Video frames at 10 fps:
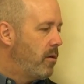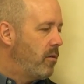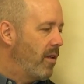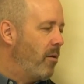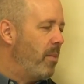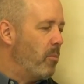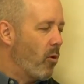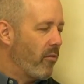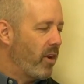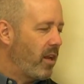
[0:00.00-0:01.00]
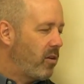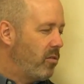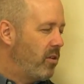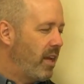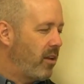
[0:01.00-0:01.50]
So that would be more of an
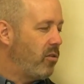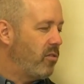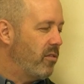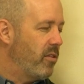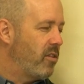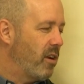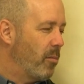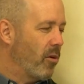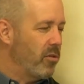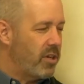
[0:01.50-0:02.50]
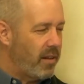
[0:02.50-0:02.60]
inclus inclusivistic approach.